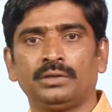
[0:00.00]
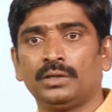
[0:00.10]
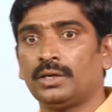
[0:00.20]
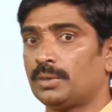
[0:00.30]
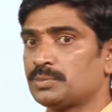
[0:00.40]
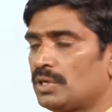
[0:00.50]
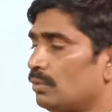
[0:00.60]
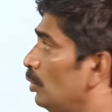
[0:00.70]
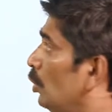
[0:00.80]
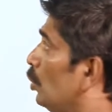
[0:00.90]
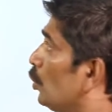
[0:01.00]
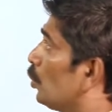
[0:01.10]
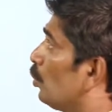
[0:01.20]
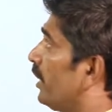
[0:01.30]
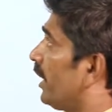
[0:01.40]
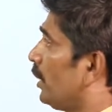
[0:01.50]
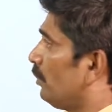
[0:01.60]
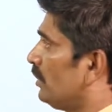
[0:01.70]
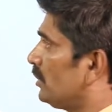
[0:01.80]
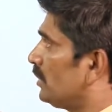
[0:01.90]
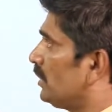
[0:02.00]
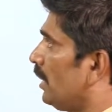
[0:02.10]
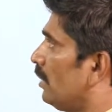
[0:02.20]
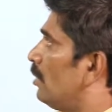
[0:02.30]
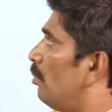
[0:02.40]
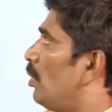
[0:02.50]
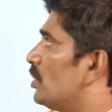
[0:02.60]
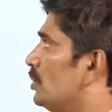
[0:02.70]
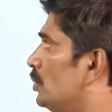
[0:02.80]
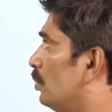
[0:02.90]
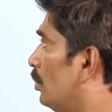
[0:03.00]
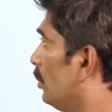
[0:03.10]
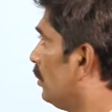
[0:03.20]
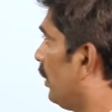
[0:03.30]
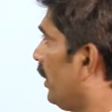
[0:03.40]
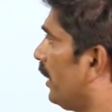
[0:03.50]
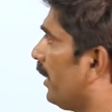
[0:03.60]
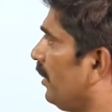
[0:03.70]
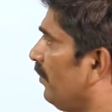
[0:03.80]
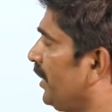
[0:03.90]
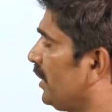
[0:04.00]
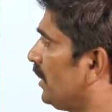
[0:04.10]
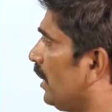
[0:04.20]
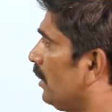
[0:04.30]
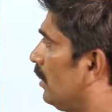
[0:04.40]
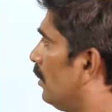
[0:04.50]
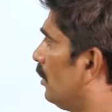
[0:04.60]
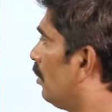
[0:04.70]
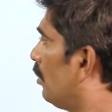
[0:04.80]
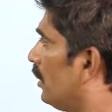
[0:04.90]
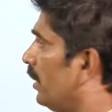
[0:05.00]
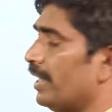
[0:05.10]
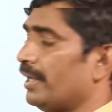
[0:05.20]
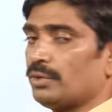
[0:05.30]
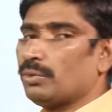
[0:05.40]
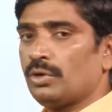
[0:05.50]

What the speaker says: Observe, two negative integer positive, three negative integer negative.